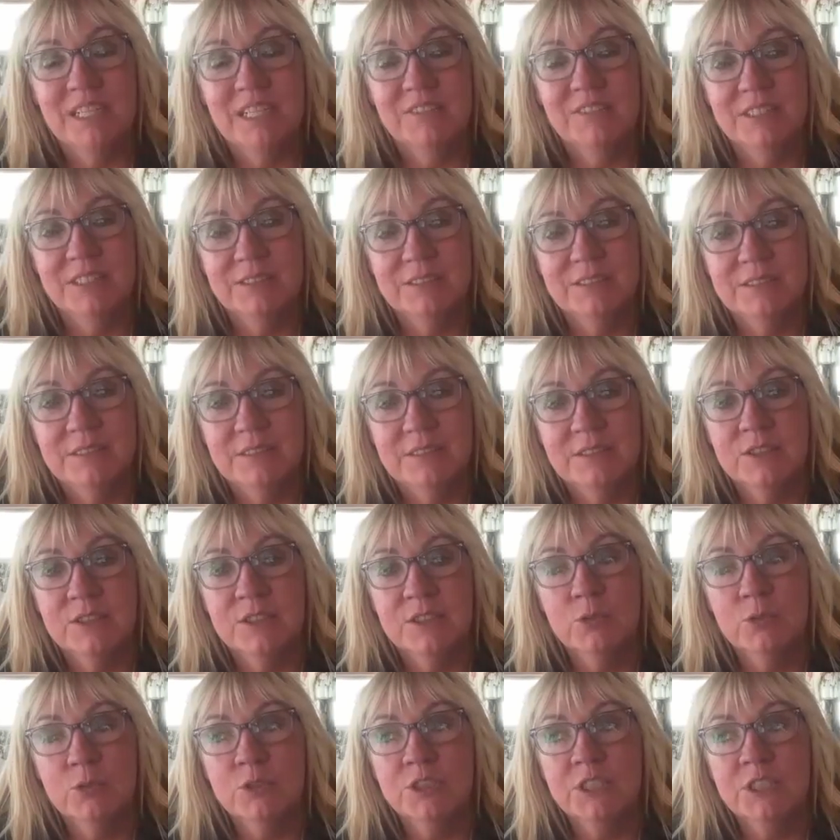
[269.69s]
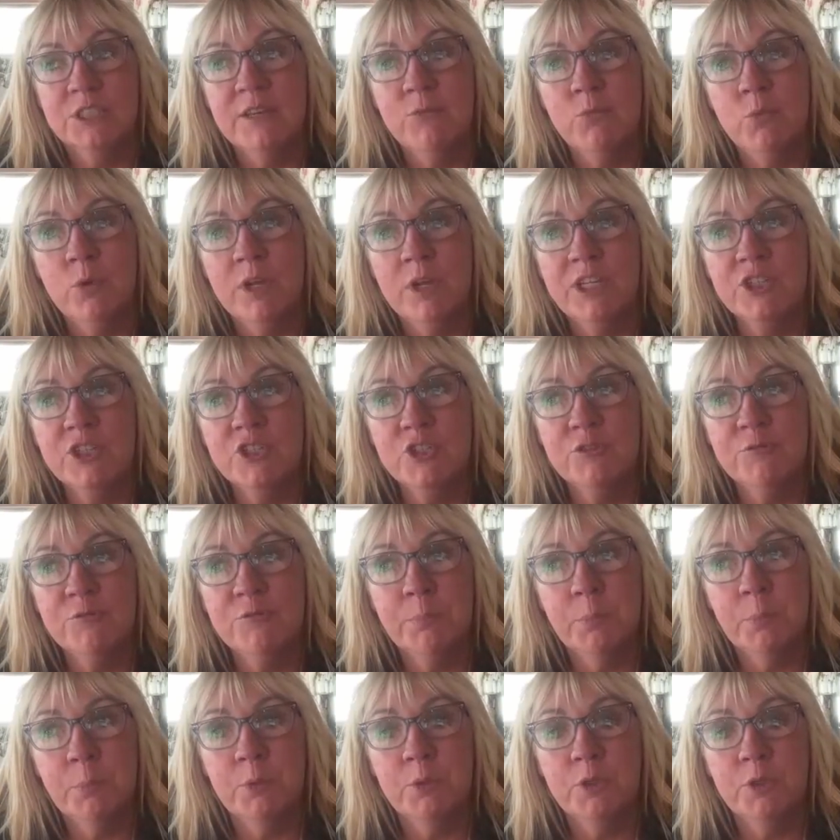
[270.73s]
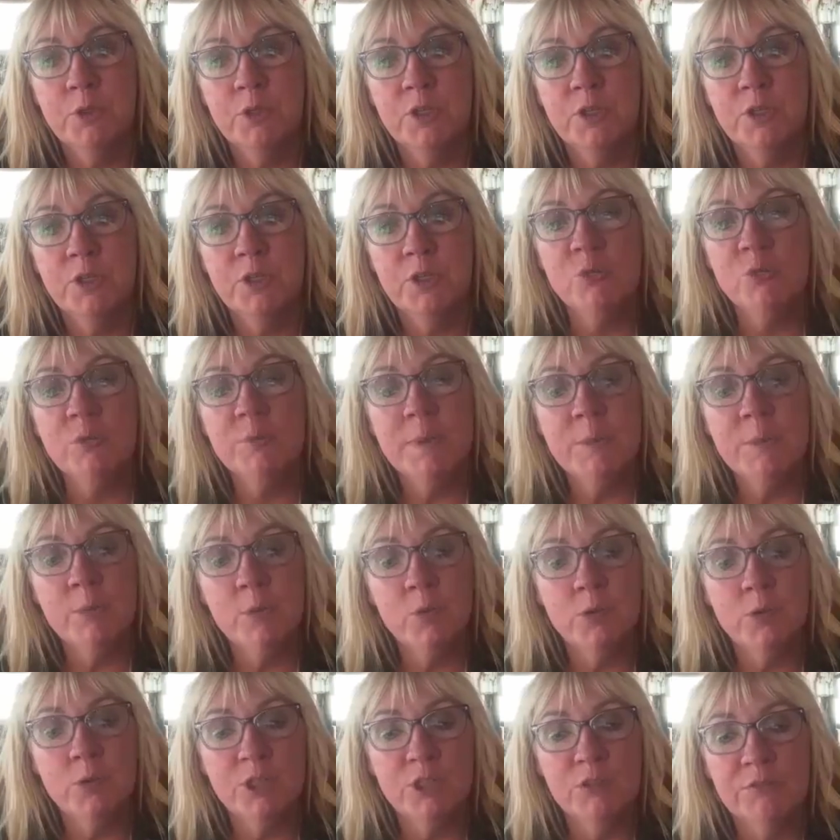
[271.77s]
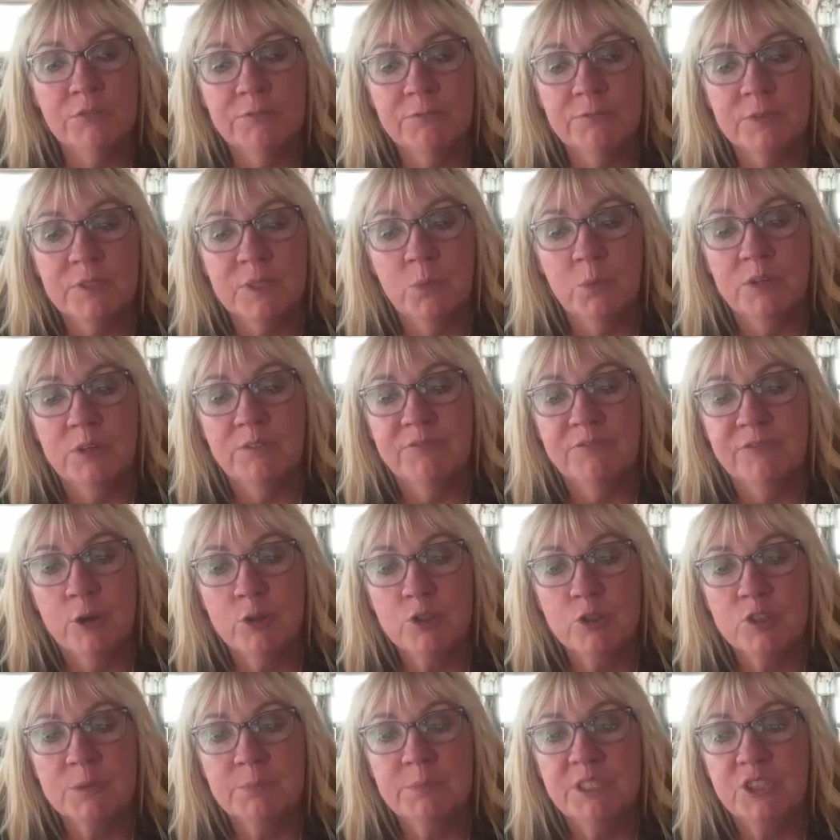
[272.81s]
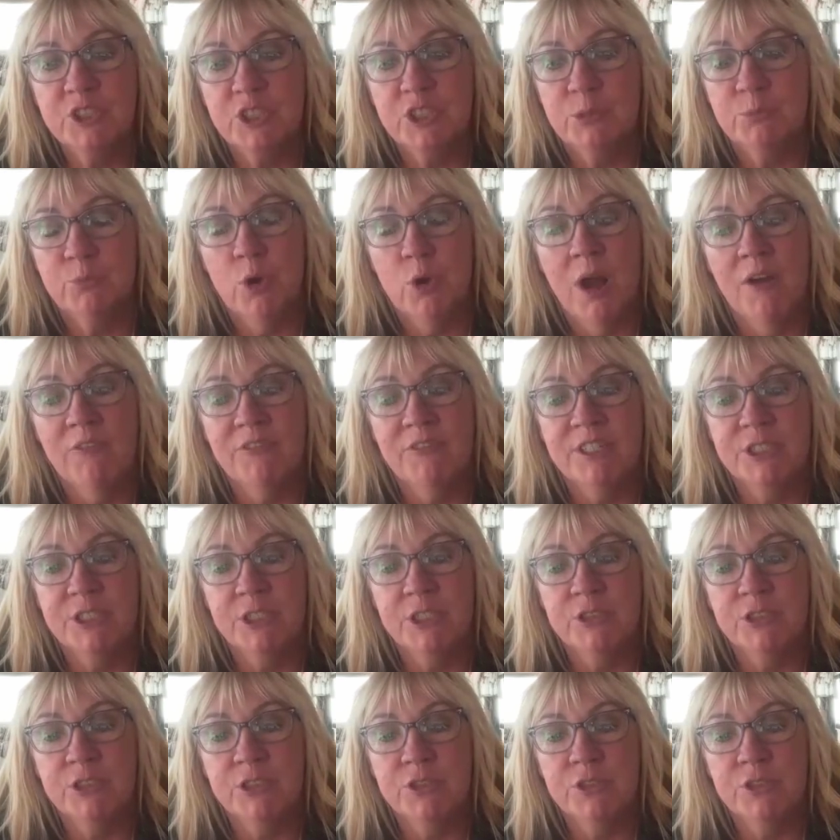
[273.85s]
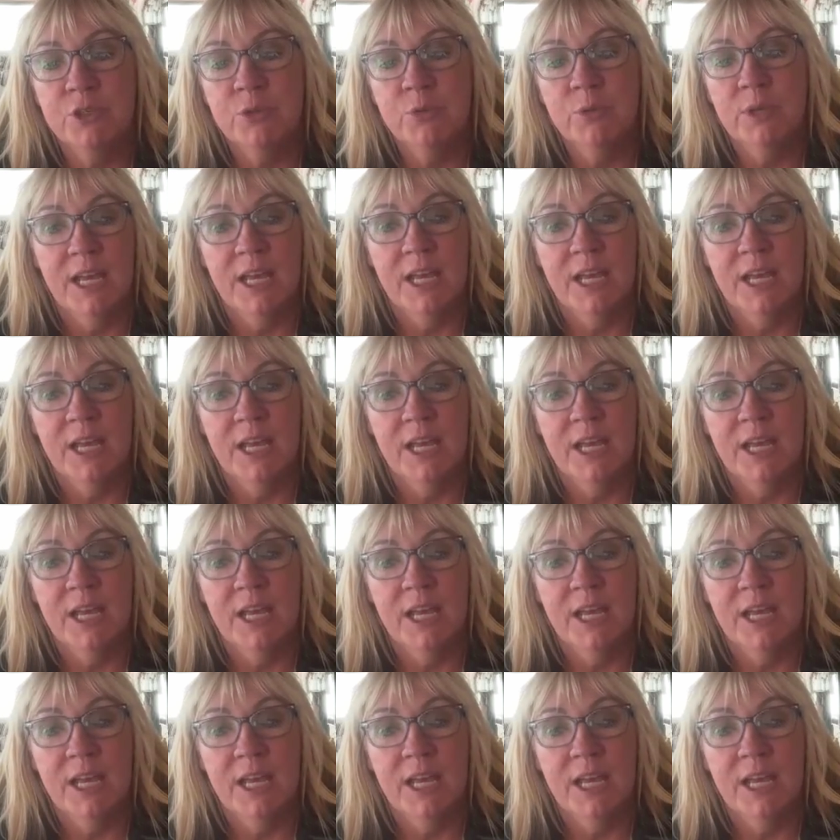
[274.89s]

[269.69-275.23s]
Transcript: Love it. So Steve, can you remember when someone first mentioned Profit Share to you?